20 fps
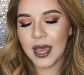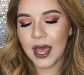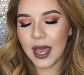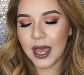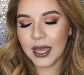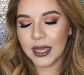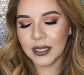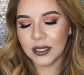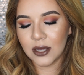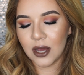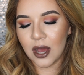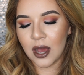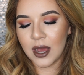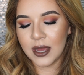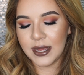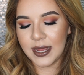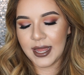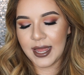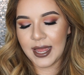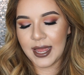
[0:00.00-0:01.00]
I
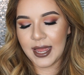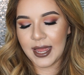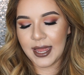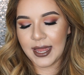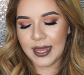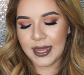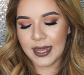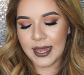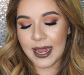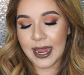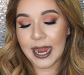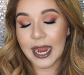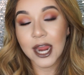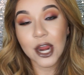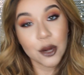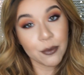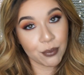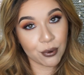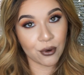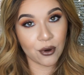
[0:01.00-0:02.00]
got a
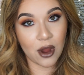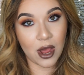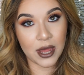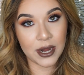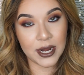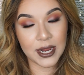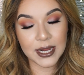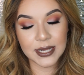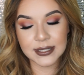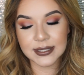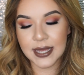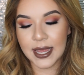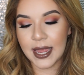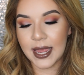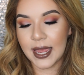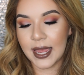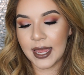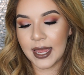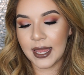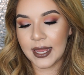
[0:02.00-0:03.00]
hair product
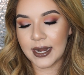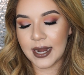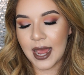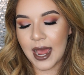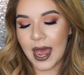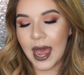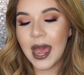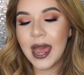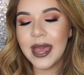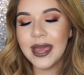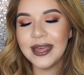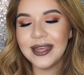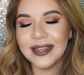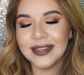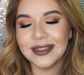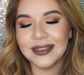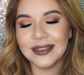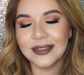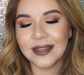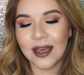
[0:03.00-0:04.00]
and I
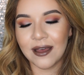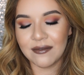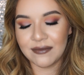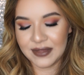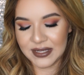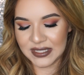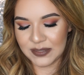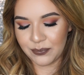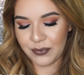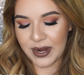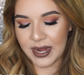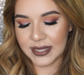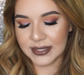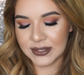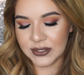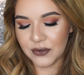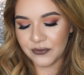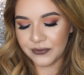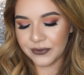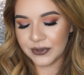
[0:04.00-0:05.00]
love this brand.
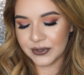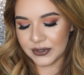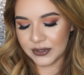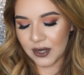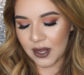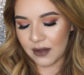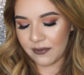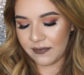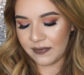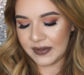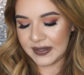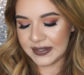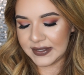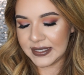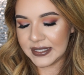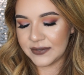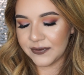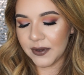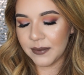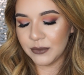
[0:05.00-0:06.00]
So first off, this
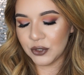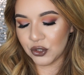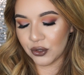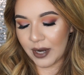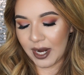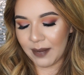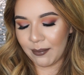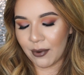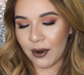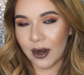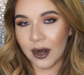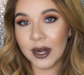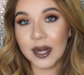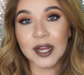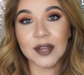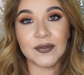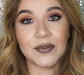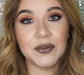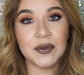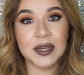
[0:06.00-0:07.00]
is from Drybar.
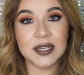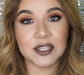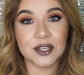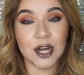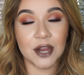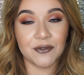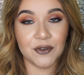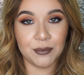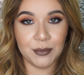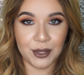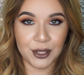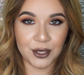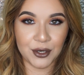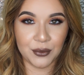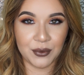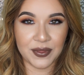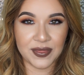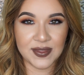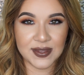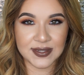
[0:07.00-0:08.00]
If you guys are not familiar
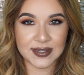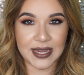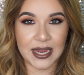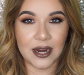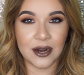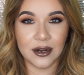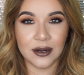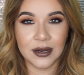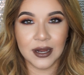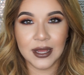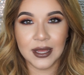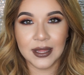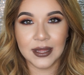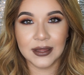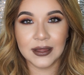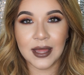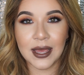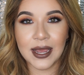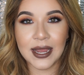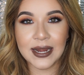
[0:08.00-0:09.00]
with this hair
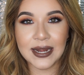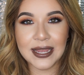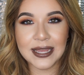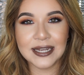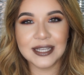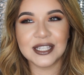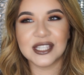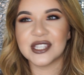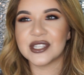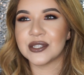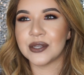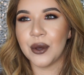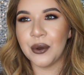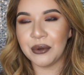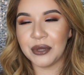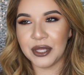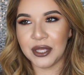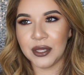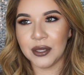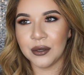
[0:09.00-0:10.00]
line, it is so
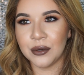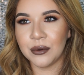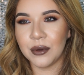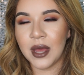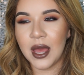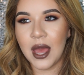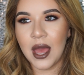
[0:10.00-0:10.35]
cute.